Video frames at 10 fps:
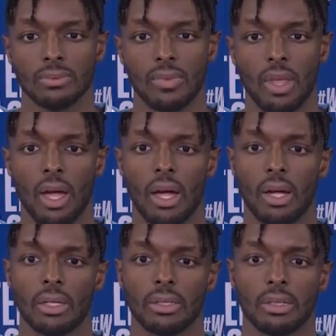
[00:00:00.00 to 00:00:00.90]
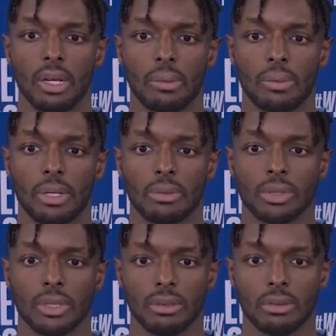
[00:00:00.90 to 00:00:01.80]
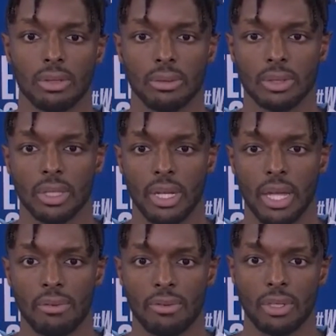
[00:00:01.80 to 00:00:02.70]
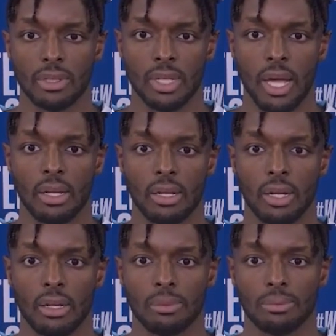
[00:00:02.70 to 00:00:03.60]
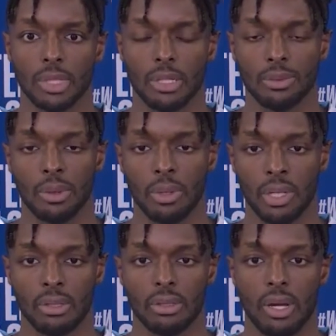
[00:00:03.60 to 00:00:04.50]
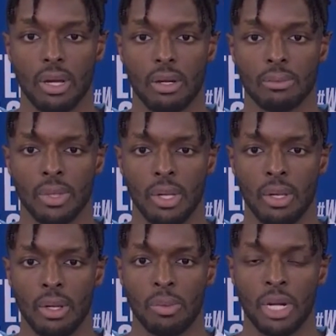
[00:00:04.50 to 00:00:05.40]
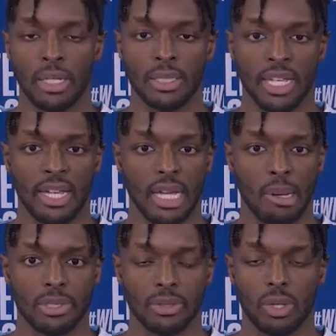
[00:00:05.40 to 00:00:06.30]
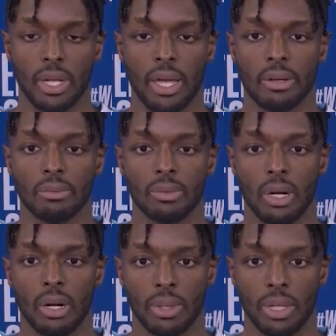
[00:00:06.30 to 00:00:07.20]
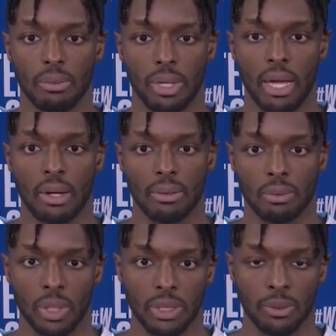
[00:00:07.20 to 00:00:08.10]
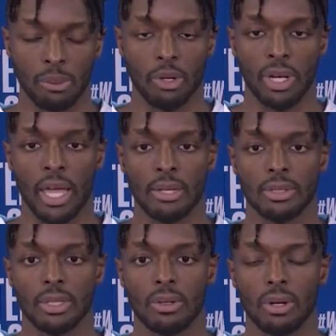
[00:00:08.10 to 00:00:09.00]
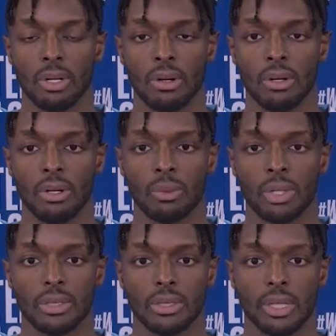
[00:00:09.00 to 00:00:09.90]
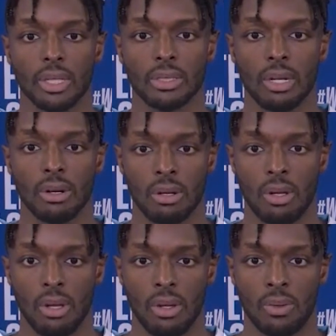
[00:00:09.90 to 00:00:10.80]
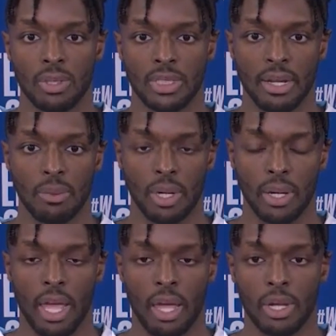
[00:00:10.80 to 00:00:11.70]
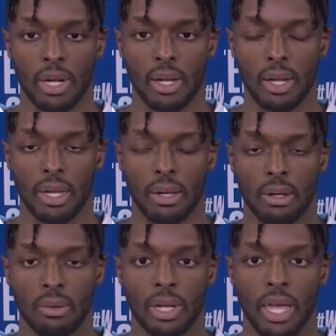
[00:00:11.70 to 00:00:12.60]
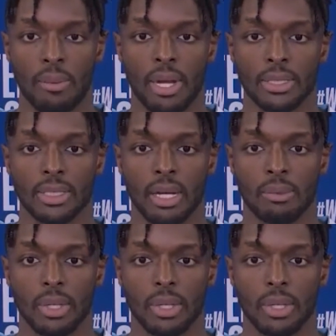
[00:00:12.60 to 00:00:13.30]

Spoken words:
It was a good game for us tonight because we won. But at the same time, it's just one game. We got to win three more games in order to win the series. So we'll take one game at a time.